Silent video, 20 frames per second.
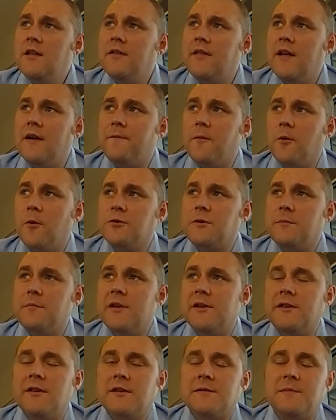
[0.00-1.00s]
That $400
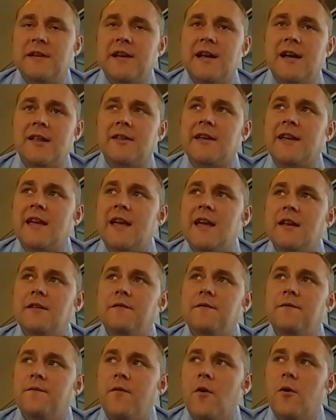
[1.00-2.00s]
million that's been
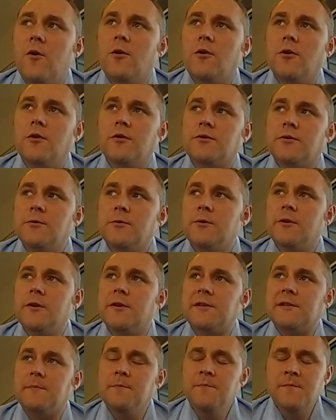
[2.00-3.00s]
allocated for
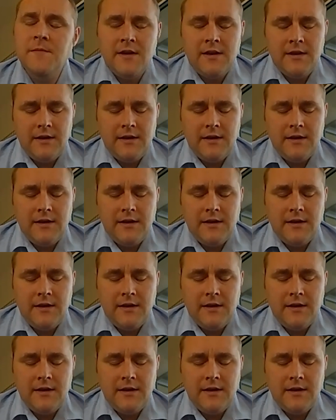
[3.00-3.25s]
tourism,